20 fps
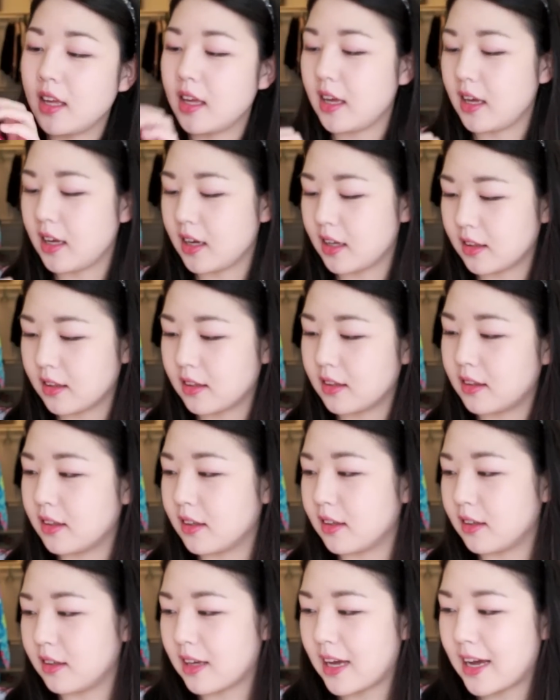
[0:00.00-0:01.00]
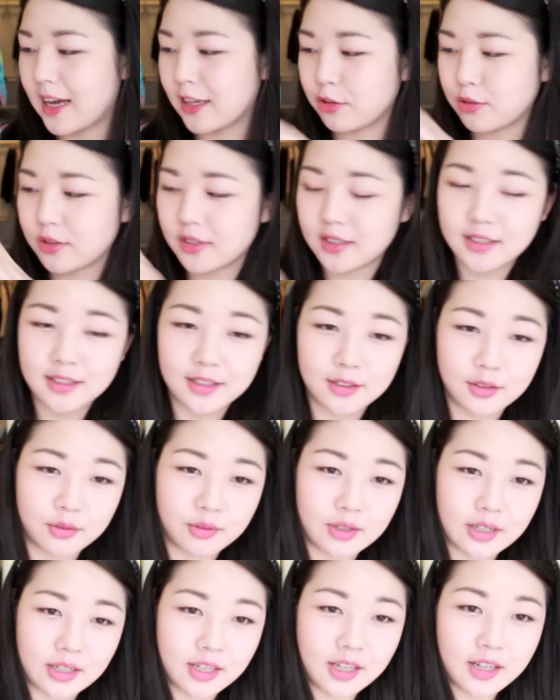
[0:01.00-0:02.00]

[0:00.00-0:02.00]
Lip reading: and the address is right